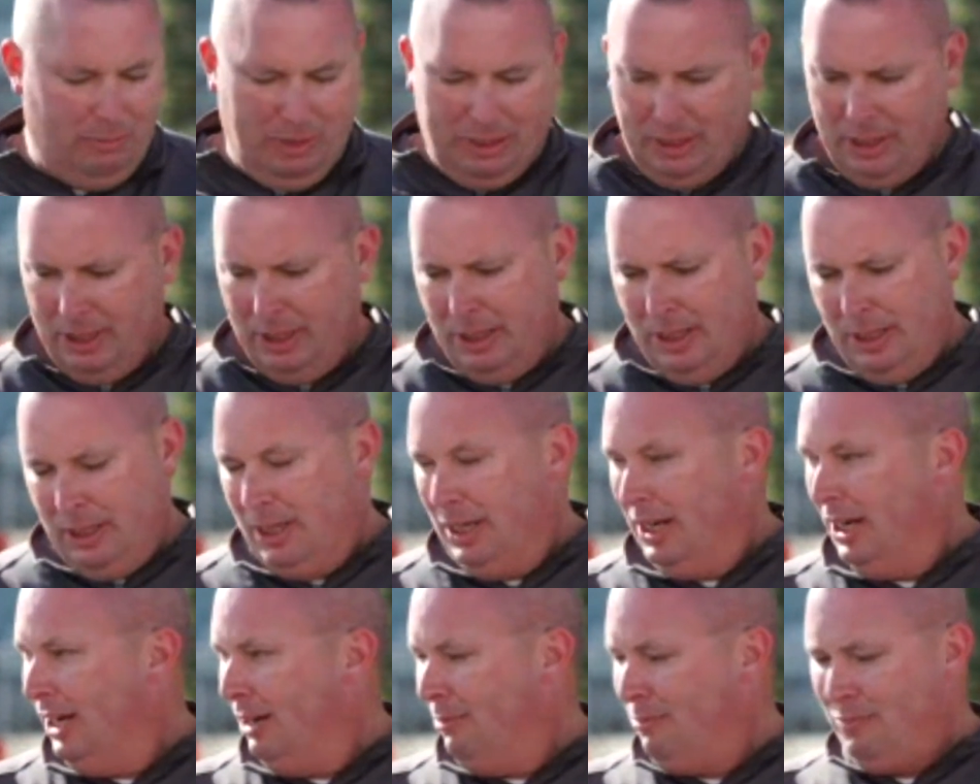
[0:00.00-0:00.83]
But
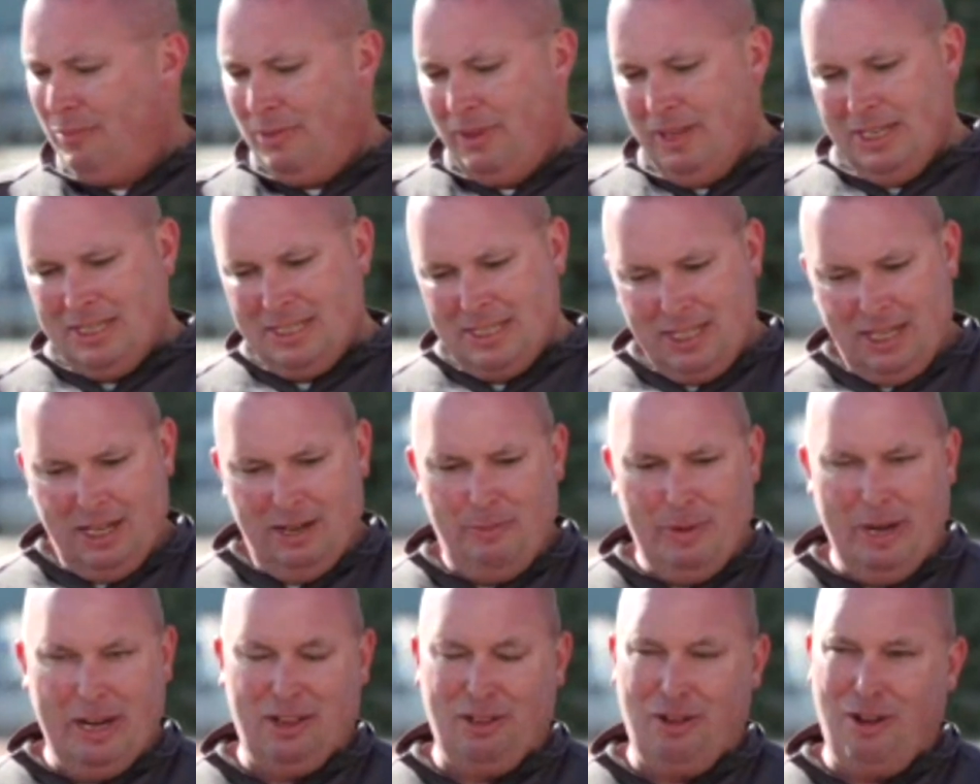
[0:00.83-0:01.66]
um, this is going
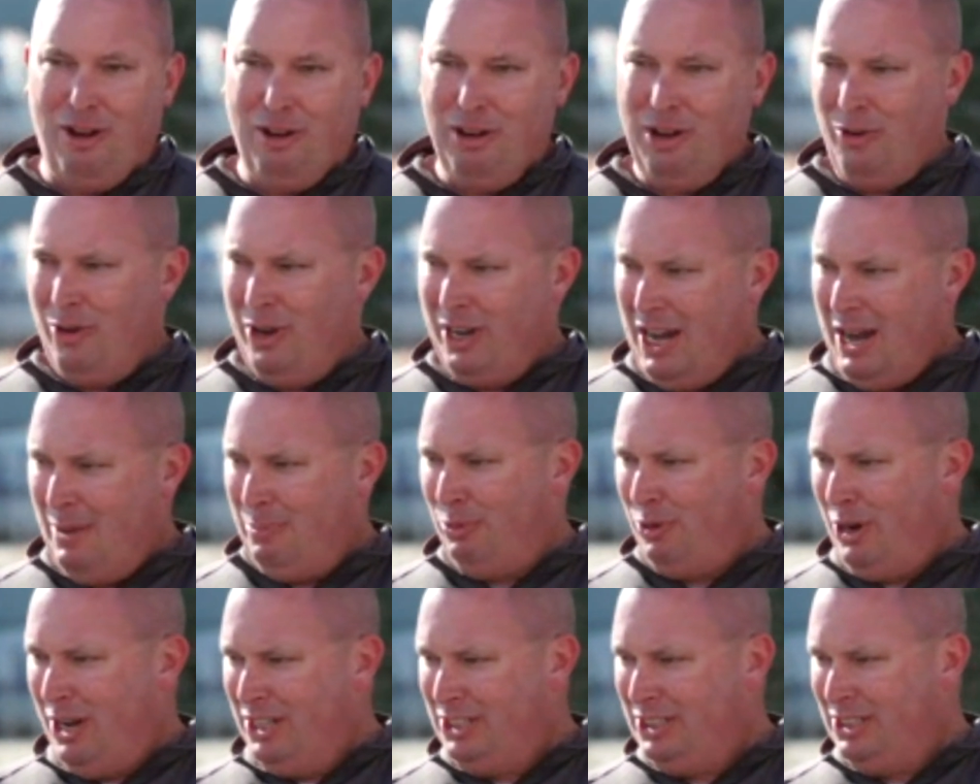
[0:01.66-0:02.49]
to be an ongoing
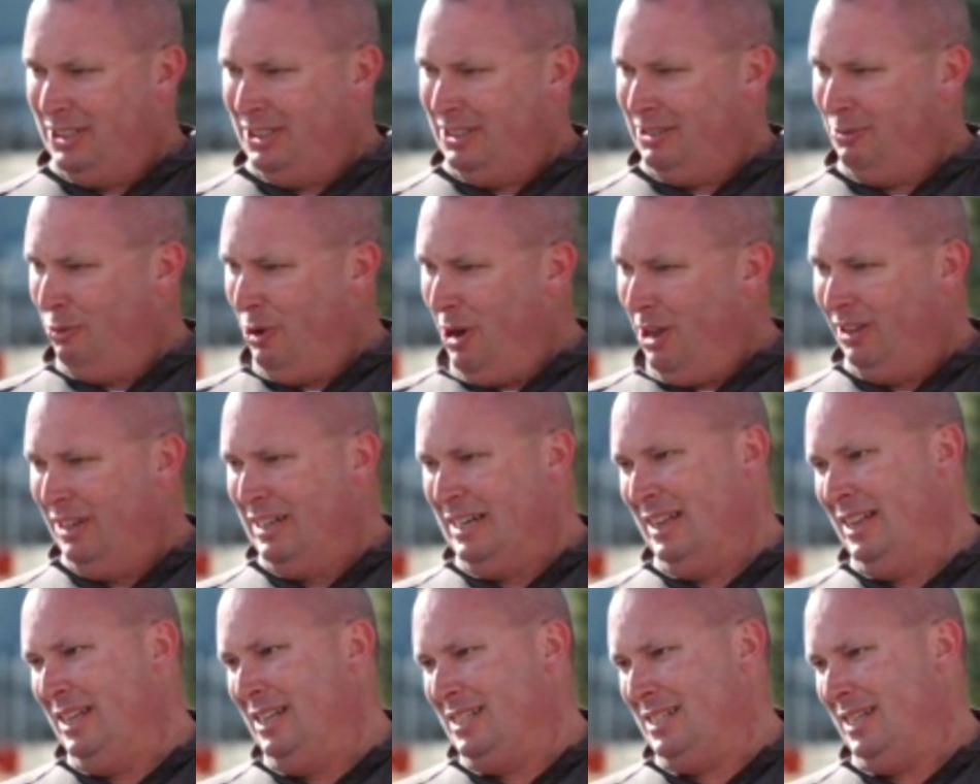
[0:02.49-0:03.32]
operation well
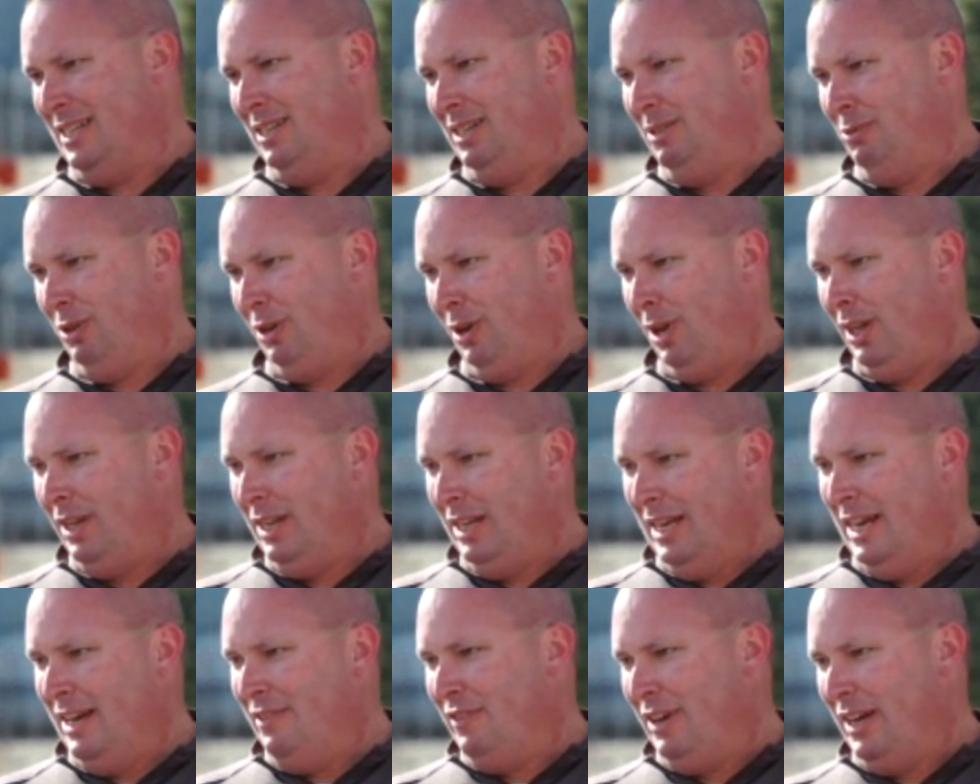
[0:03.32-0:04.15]
into, this, well
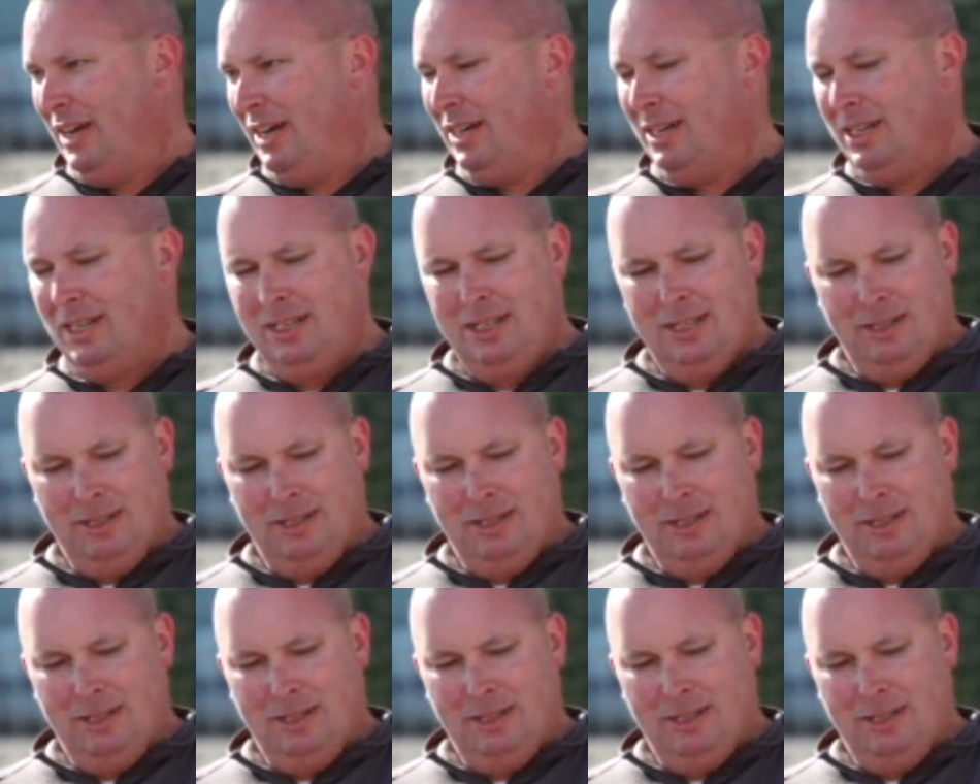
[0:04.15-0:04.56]
into the evening.